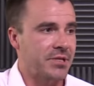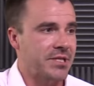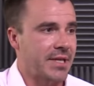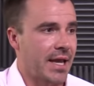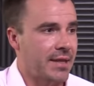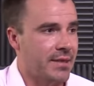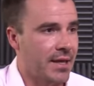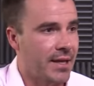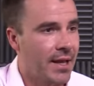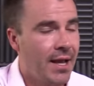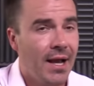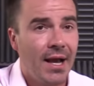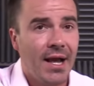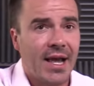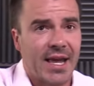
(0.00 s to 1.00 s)
say that
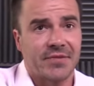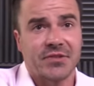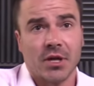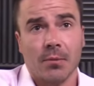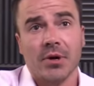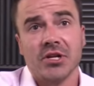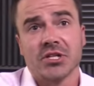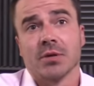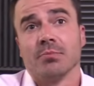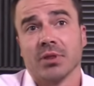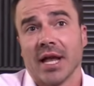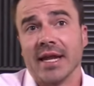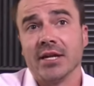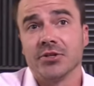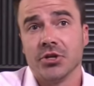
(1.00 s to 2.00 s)
if someone is
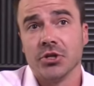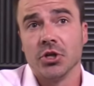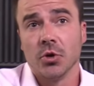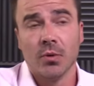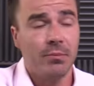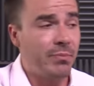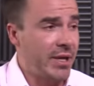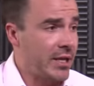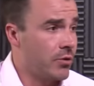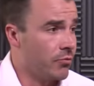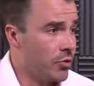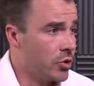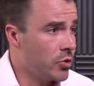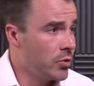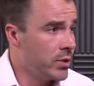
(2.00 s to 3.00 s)
complaining to you and being
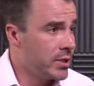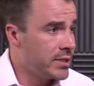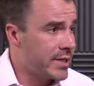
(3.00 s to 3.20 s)
rude,